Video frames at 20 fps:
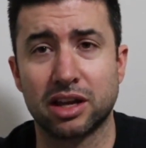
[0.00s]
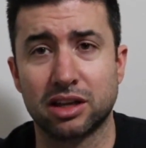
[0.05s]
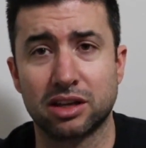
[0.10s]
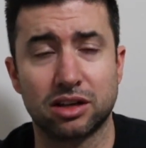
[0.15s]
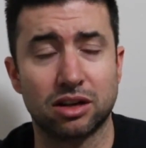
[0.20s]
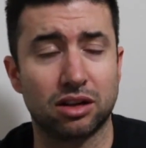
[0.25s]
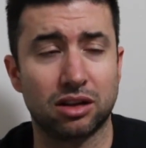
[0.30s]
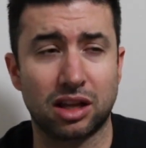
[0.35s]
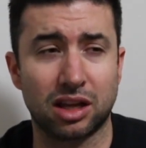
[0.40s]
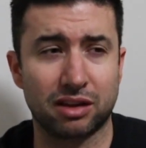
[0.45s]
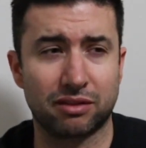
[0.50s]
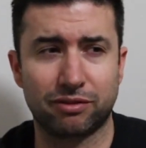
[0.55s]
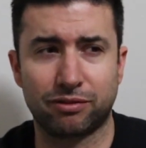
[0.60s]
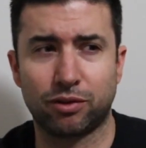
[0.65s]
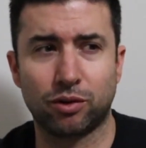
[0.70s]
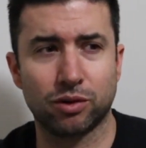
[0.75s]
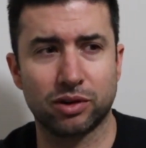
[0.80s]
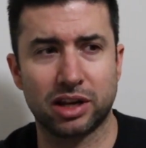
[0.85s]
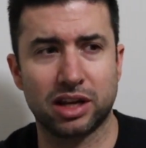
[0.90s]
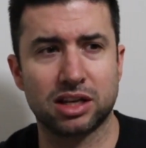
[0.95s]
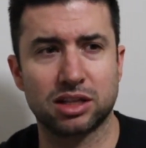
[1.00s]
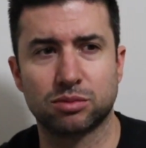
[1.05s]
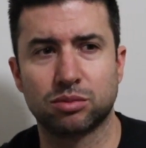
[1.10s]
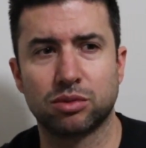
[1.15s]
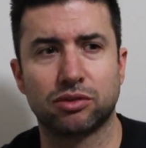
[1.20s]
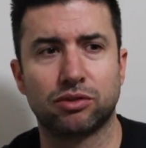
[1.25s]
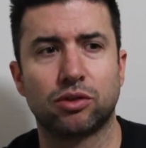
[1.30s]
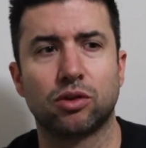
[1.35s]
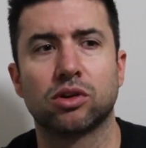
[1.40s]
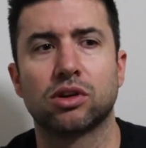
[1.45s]
you know, like four days
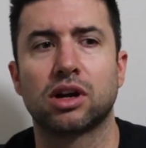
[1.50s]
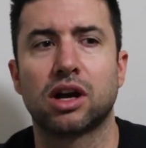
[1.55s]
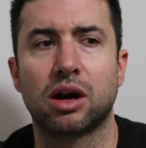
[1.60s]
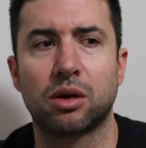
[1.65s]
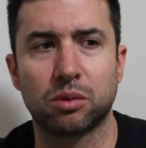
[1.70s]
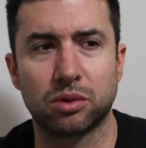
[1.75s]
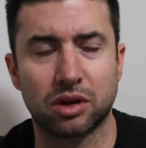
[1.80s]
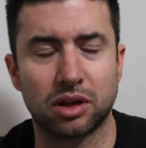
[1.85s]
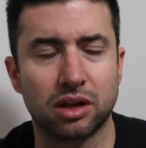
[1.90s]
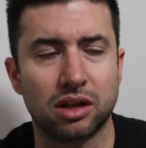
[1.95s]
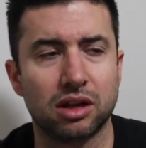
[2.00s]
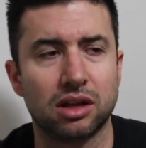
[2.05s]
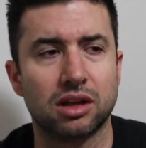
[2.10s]
before, I would